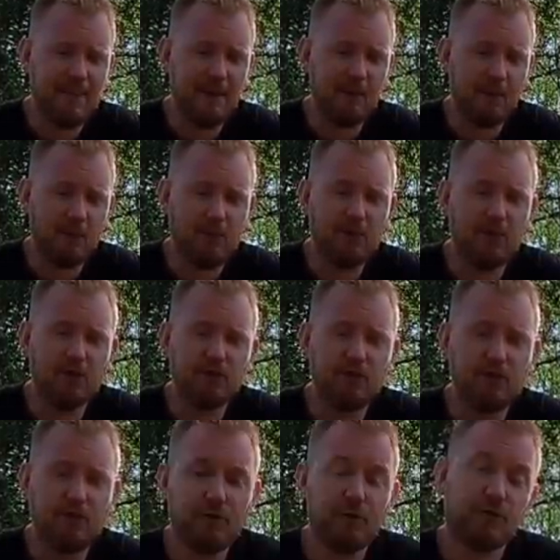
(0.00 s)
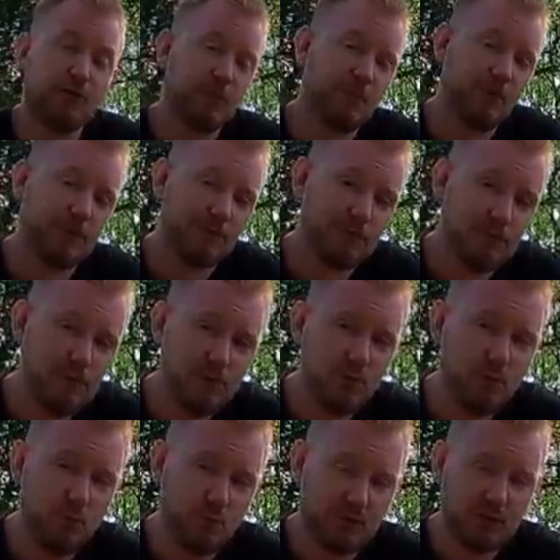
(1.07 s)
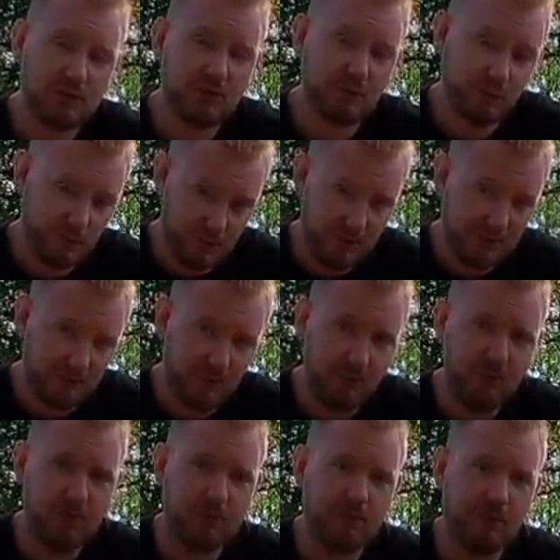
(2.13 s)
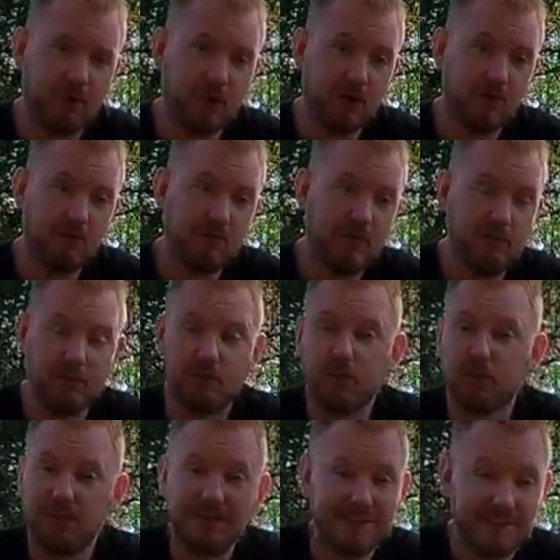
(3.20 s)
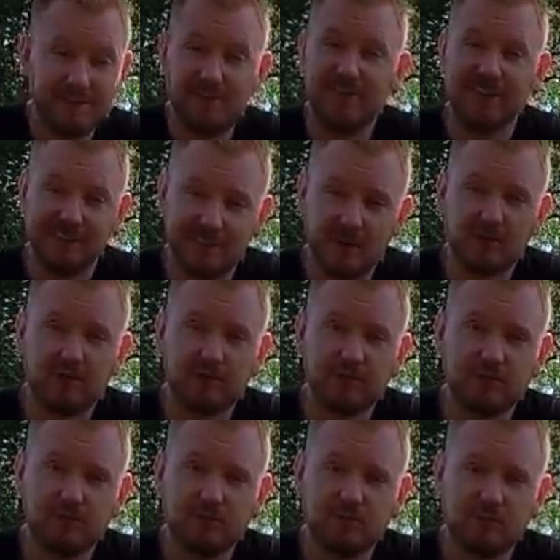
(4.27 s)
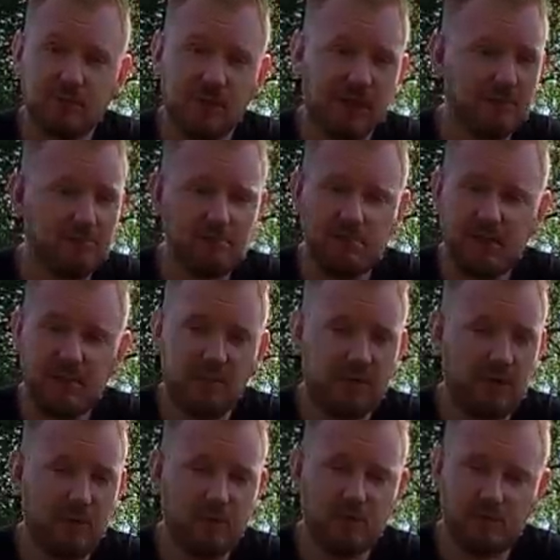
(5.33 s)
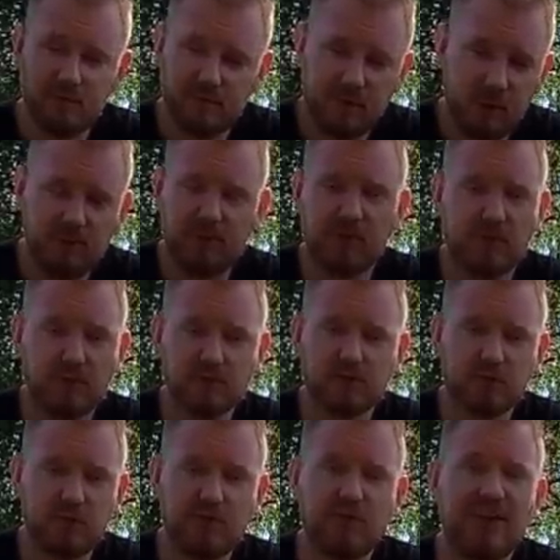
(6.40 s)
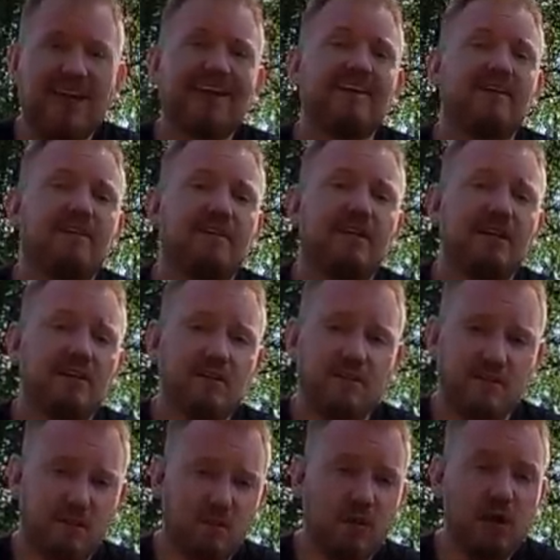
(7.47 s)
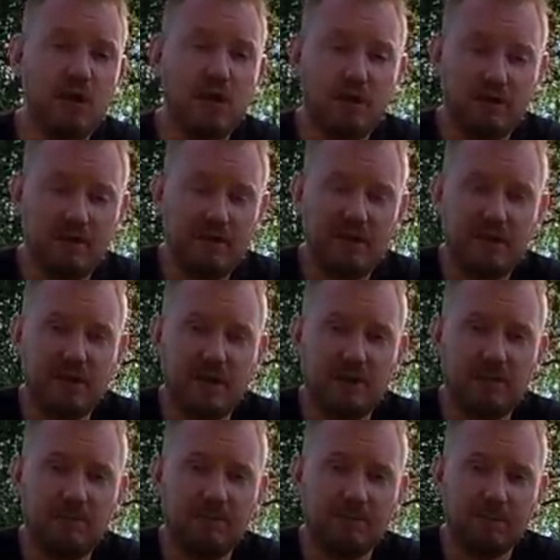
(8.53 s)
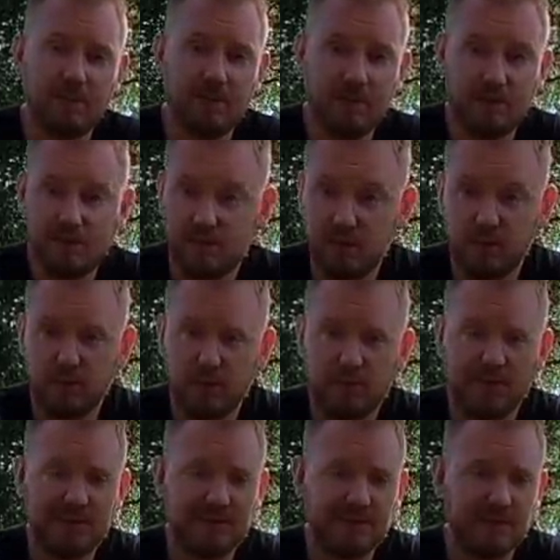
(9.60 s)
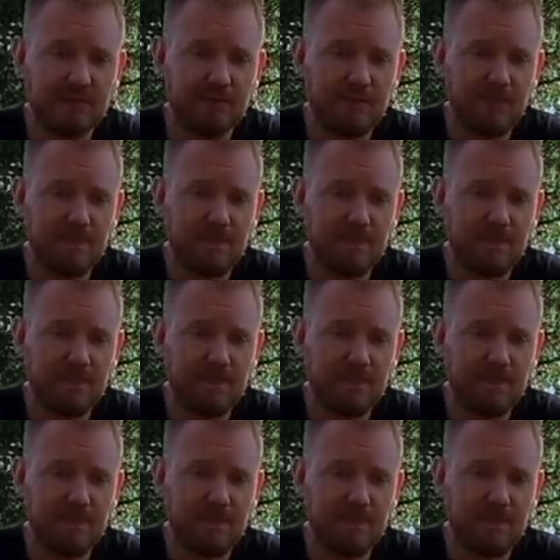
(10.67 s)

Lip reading: when we got to Terminal 2, which where I normally park, it was completely sealed off, right? There were obstacles to even enter into the terminal building.